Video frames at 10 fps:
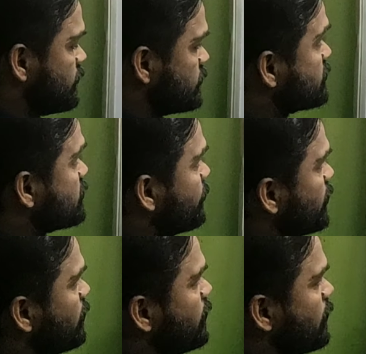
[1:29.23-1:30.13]

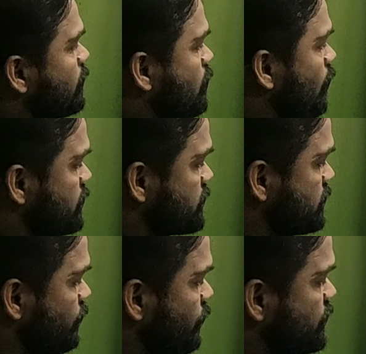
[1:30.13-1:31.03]
Similarly, cos,
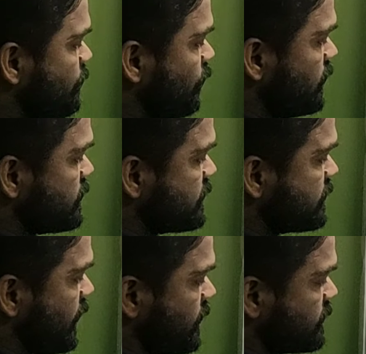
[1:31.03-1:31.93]
reciprocal is
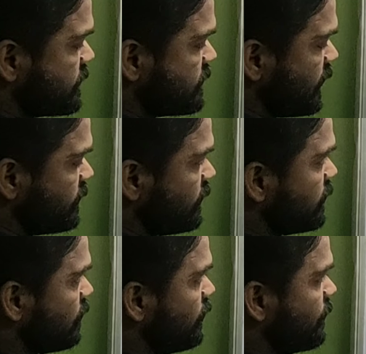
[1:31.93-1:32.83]
sec. Sec
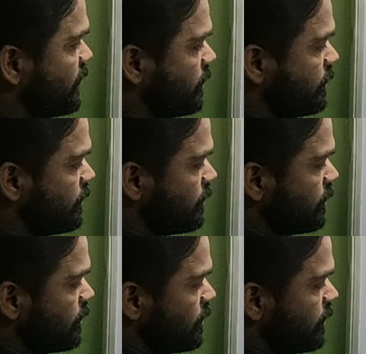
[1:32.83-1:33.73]
theta will be
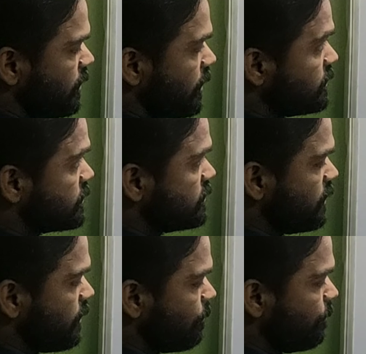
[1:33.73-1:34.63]

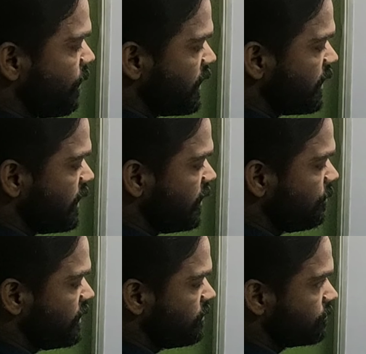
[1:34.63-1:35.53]
AC by
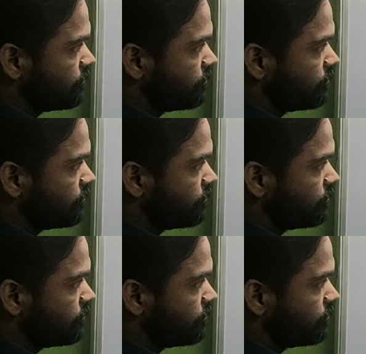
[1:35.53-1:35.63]
AB.